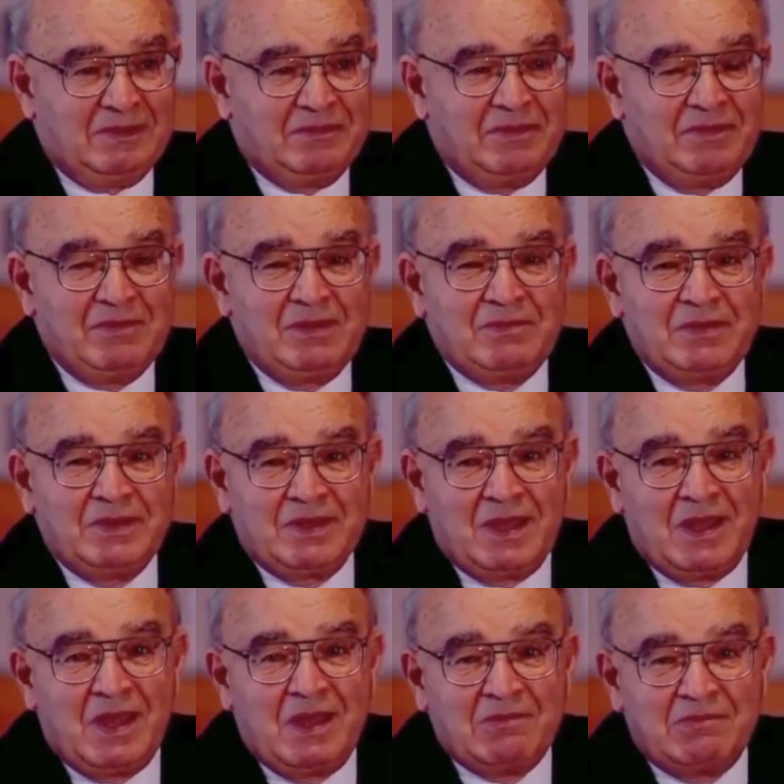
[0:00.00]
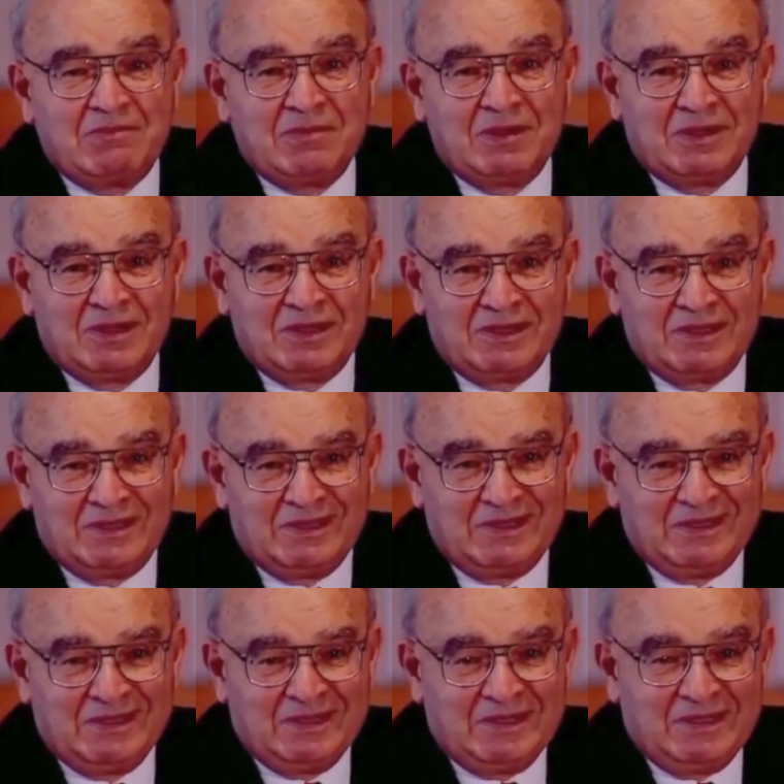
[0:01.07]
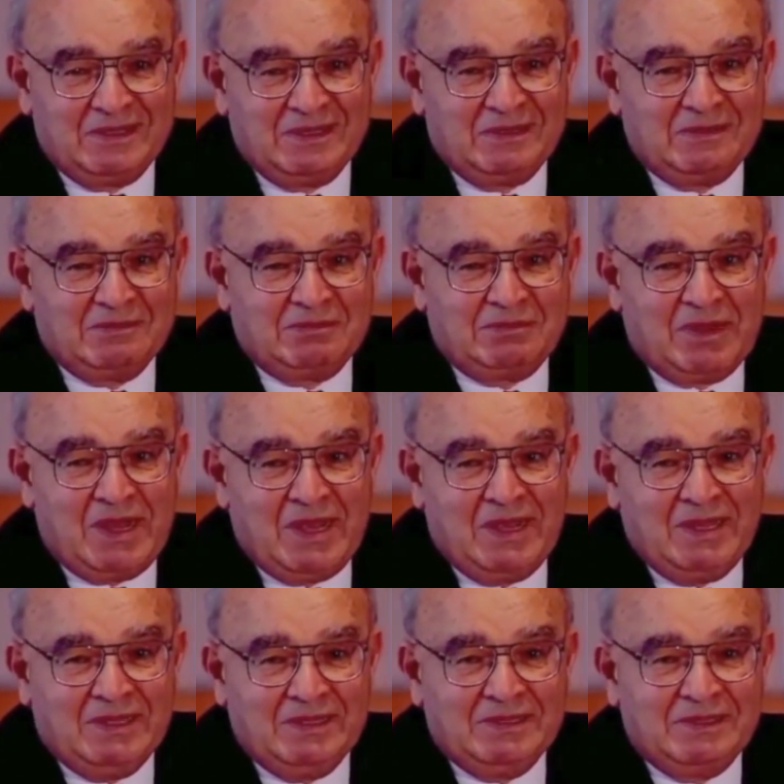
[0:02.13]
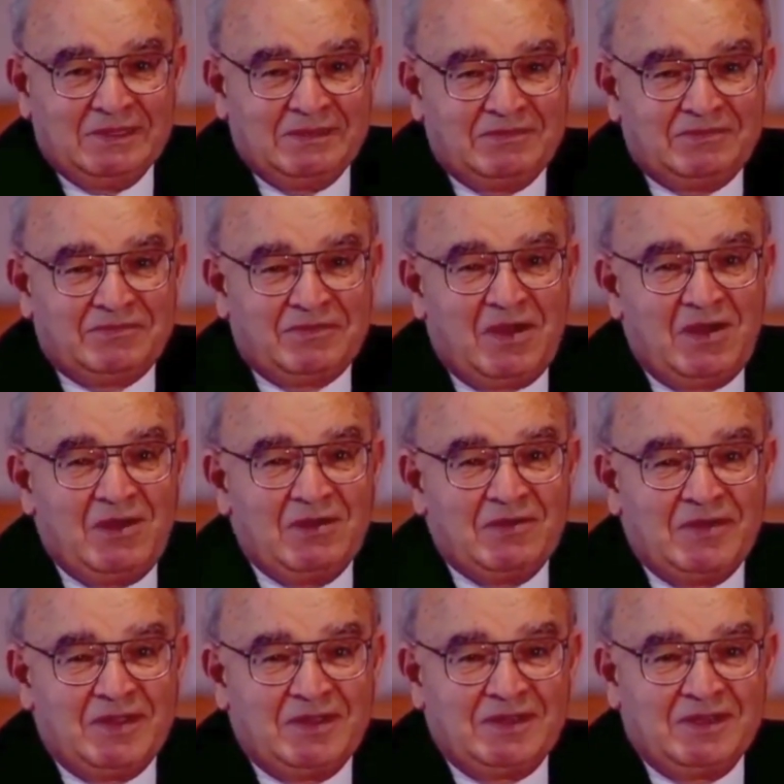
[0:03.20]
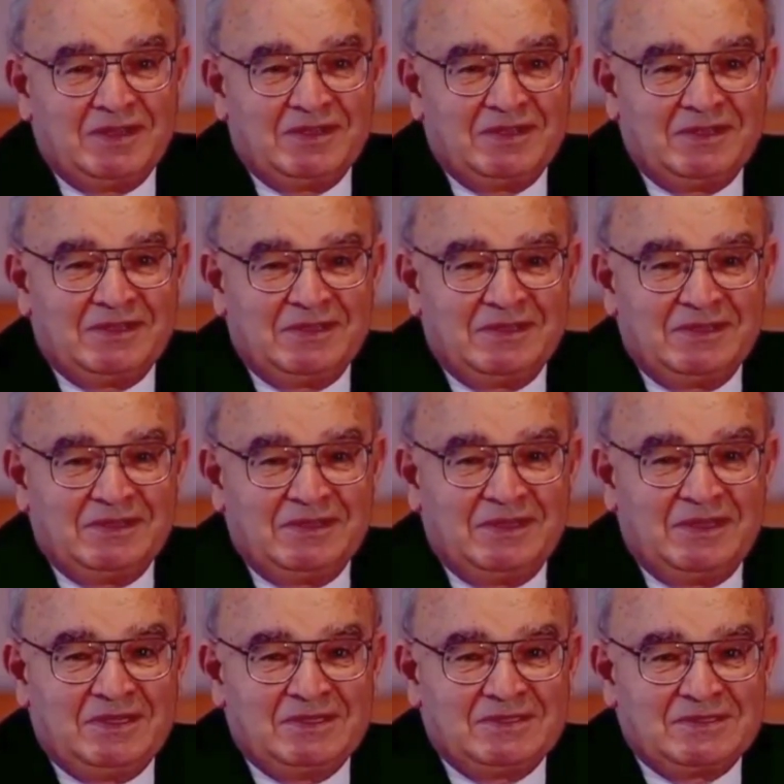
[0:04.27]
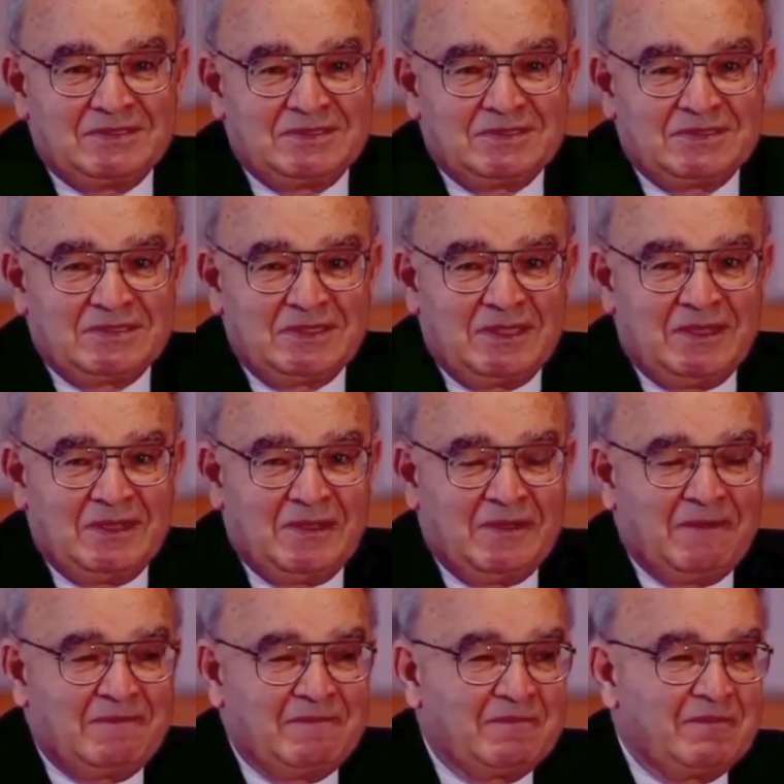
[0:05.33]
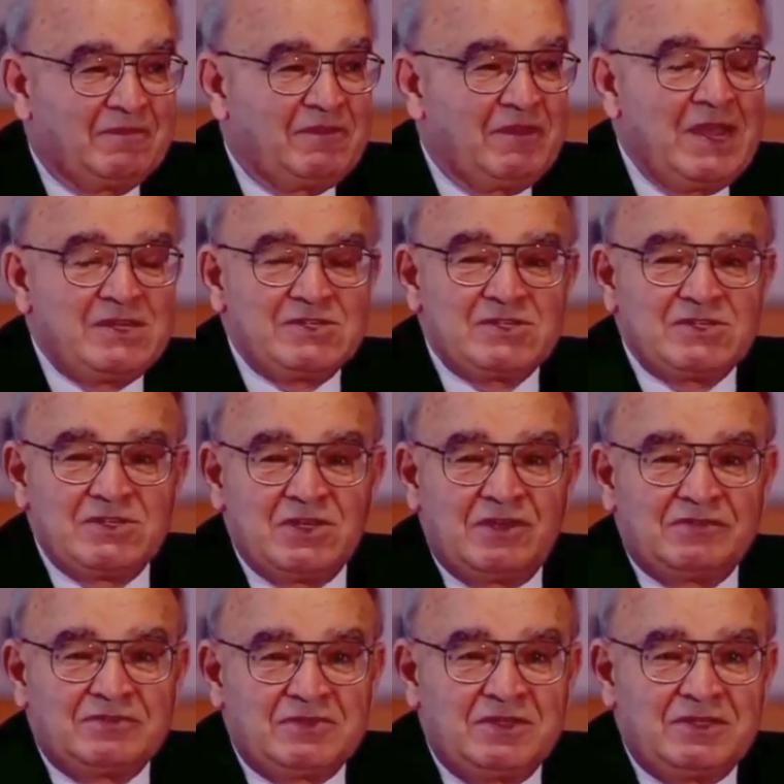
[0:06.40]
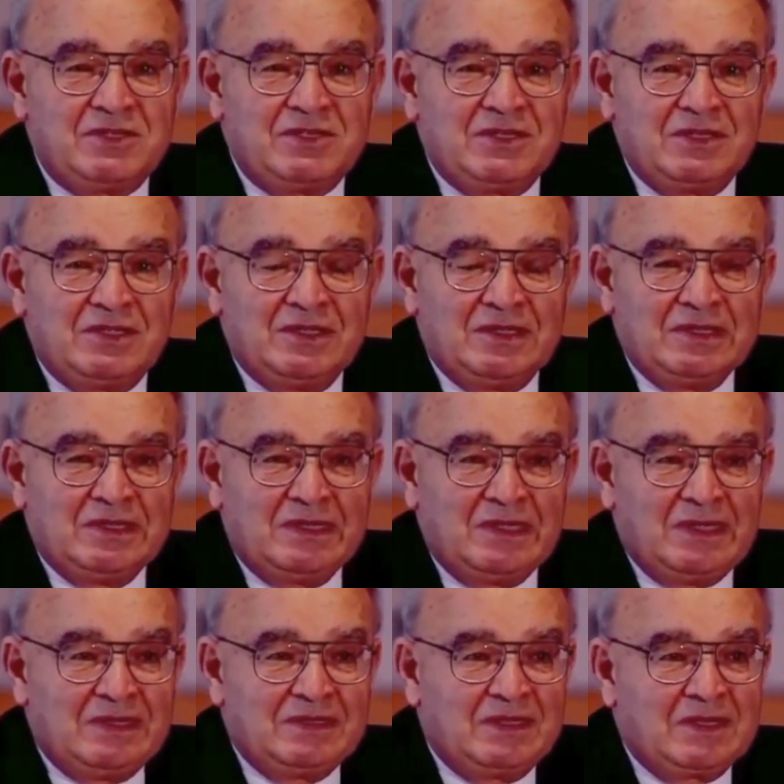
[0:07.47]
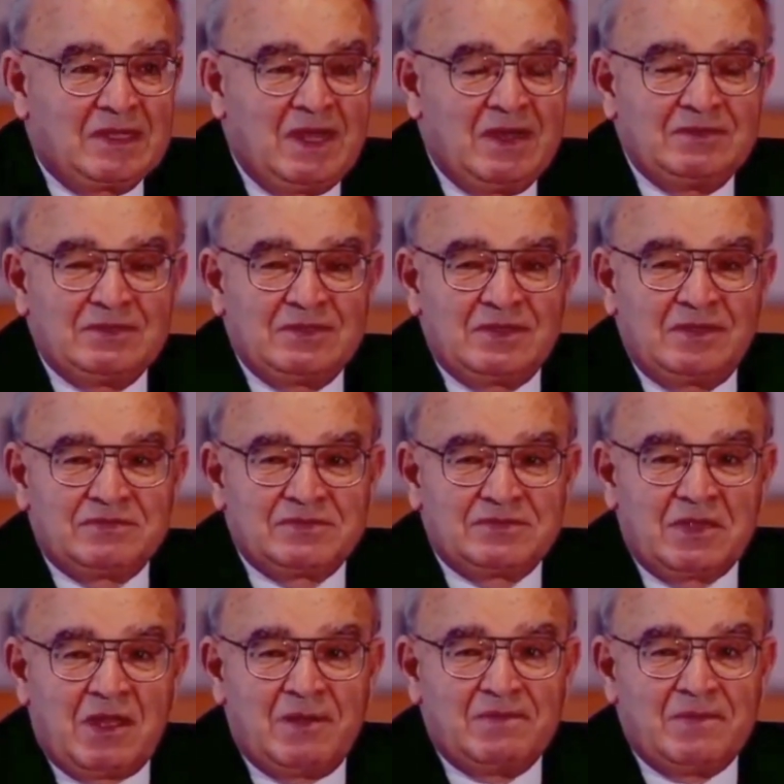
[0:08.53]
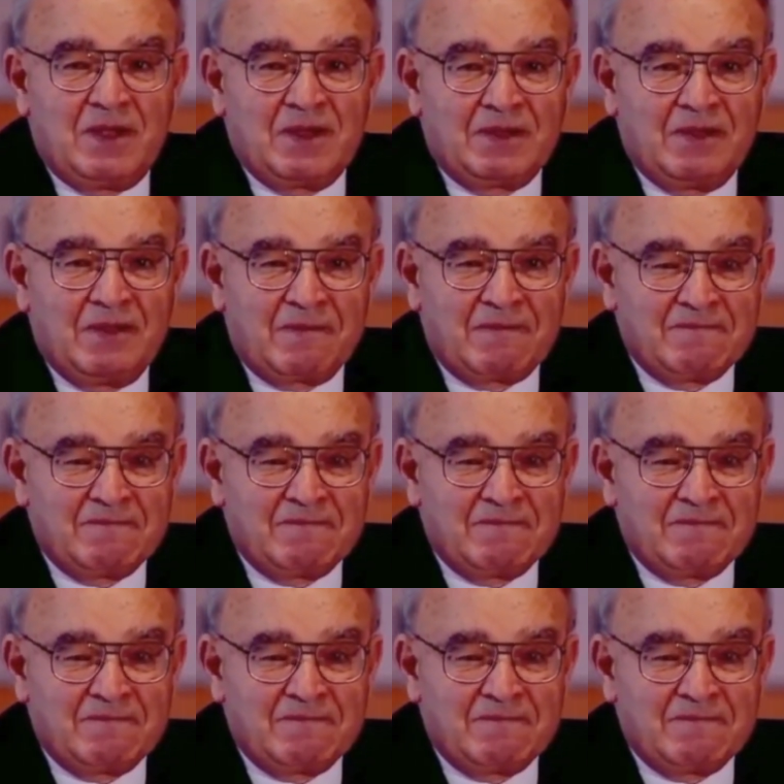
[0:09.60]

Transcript: we will become by following this fashion of sitting at the counter of Starbucks